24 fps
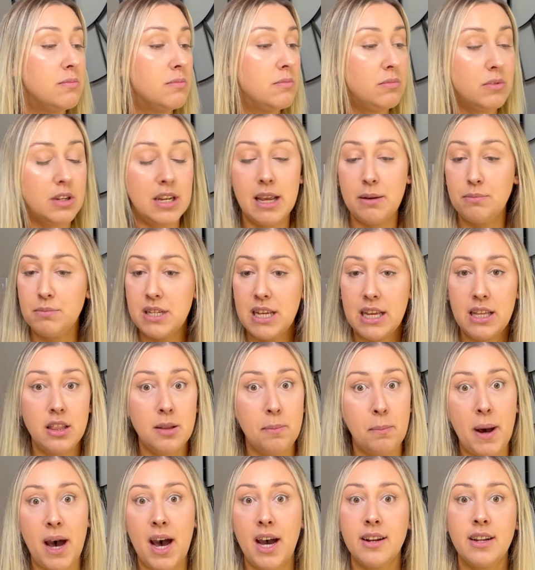nipped it in the
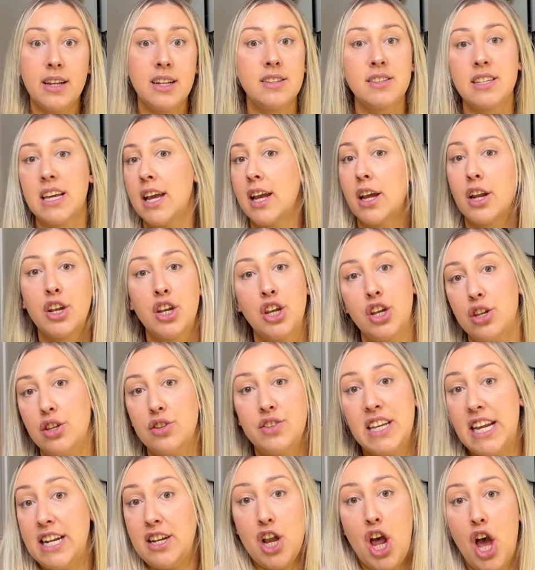bud and
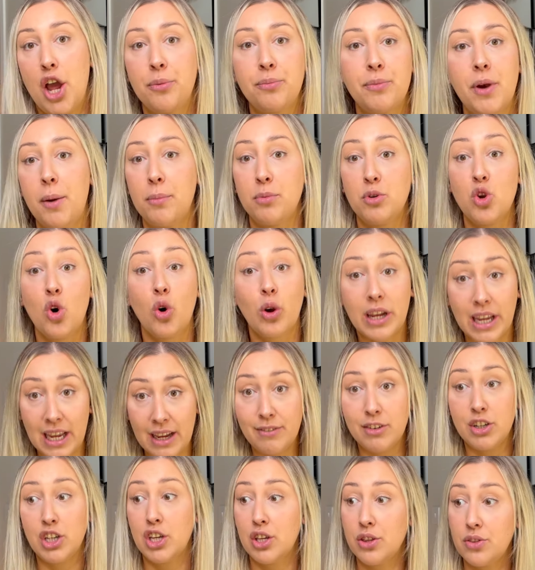said, no, I'm not
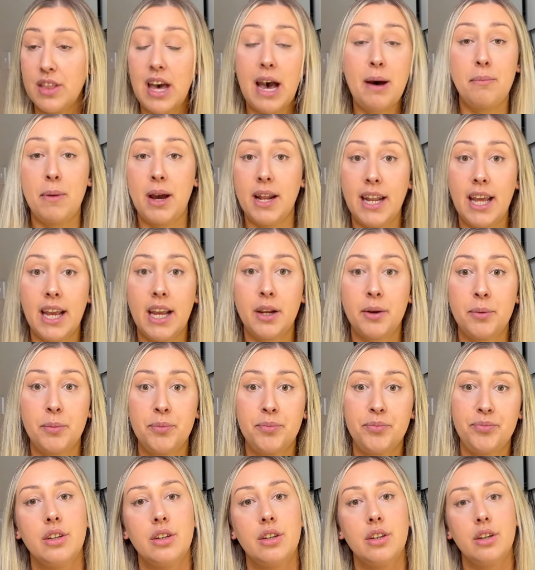giving you that money.
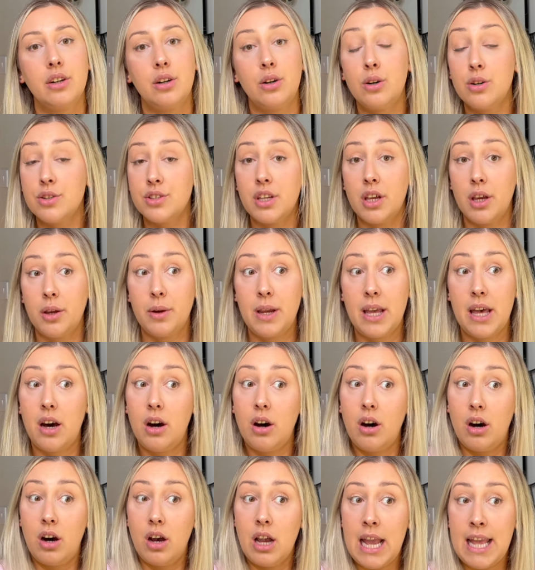Also,
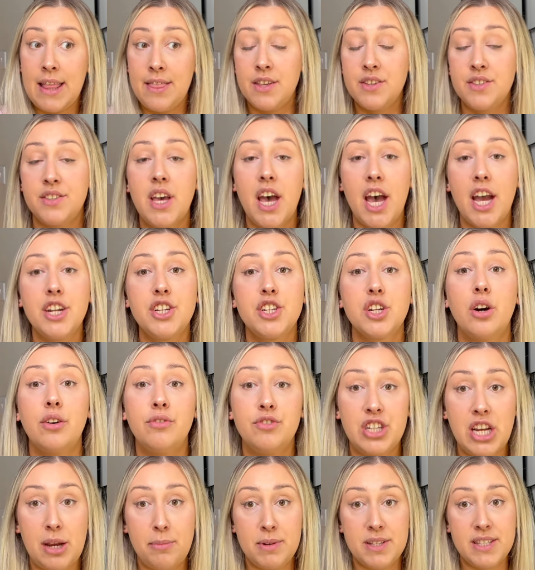in the search of
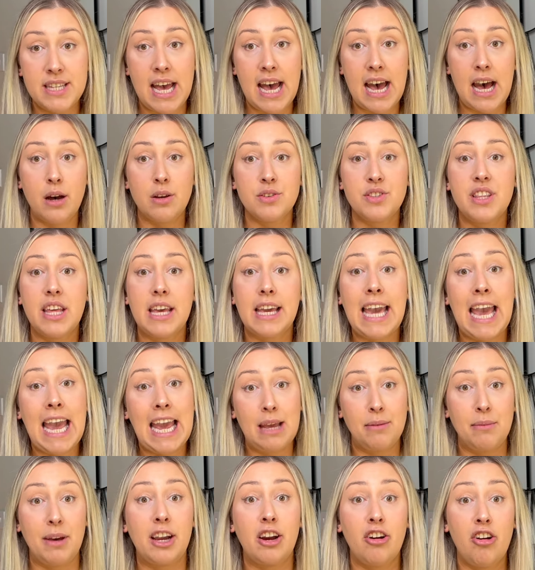Jemma's house, they
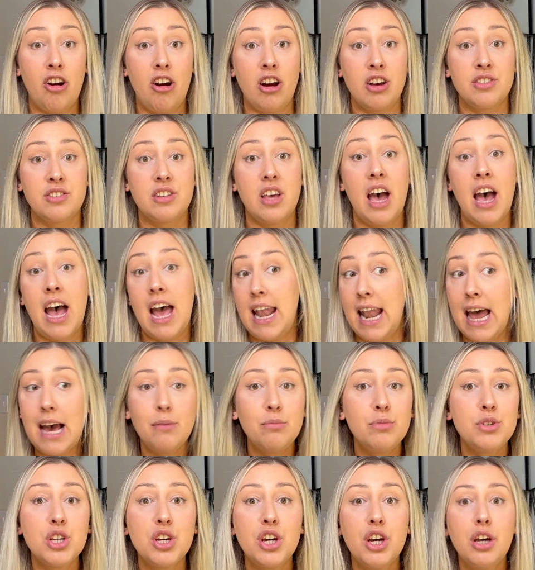came across her
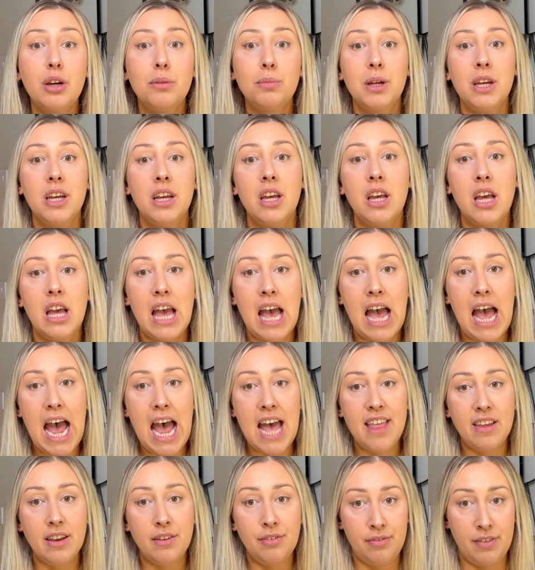laptop
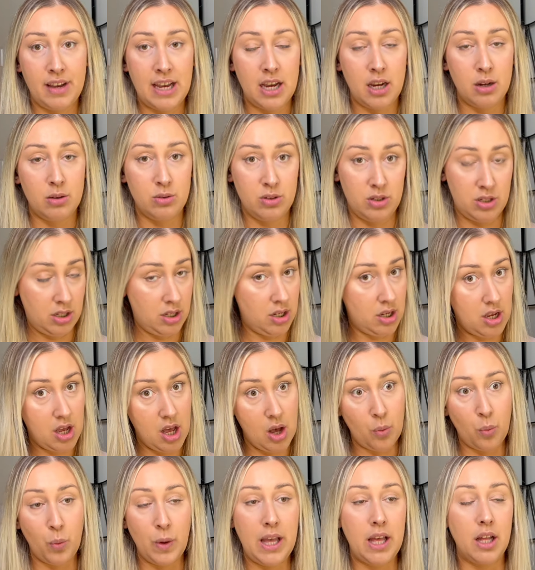and they found a
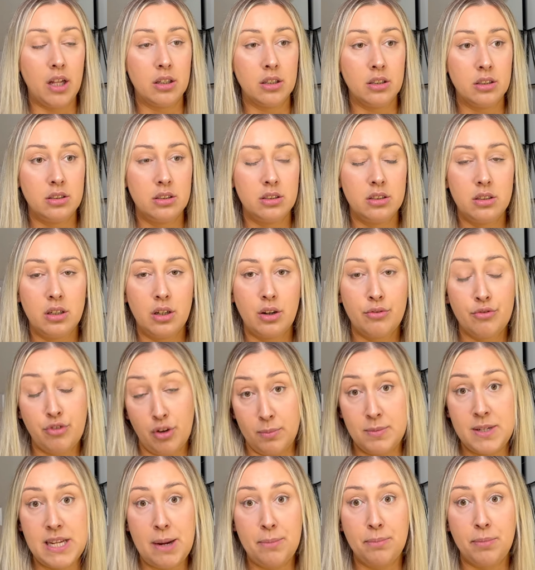will from
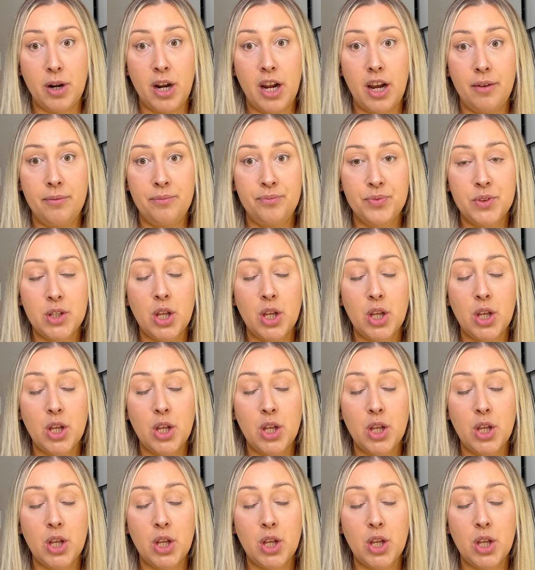Deborah,